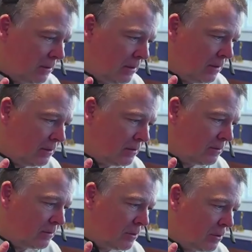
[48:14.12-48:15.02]

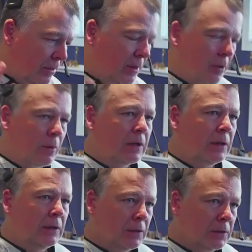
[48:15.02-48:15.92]
could
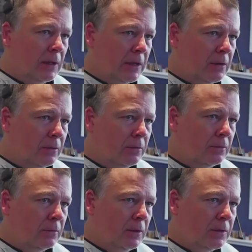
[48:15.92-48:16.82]
theoretically look like
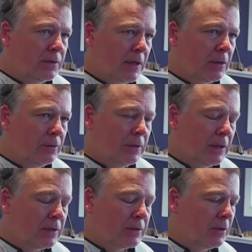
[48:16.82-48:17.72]
in
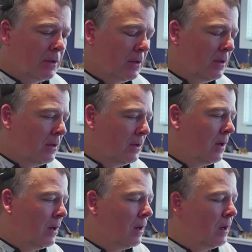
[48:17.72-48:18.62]
CycloneDX.
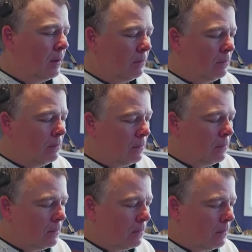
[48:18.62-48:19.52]

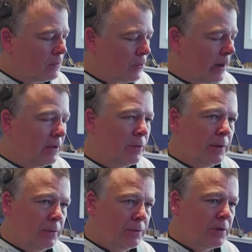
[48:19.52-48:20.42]
Trying to
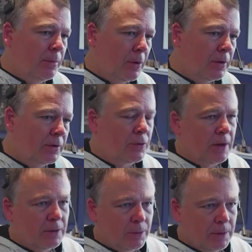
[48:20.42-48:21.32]
reuse components,
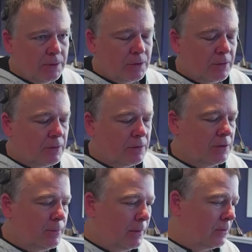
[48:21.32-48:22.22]
trying to reuse
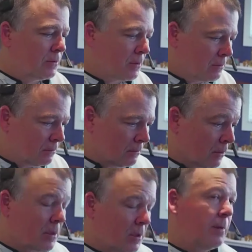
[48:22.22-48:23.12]
services, but there's
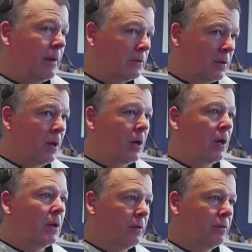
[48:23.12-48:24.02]
going to be a
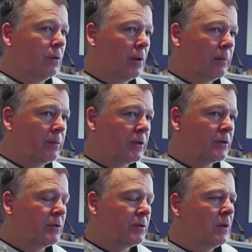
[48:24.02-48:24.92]
ton of new
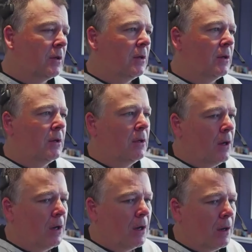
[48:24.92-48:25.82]
objects.
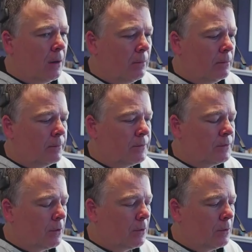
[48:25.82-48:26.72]

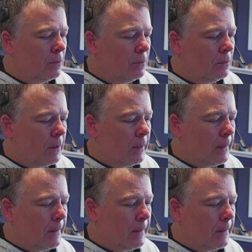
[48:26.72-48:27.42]
So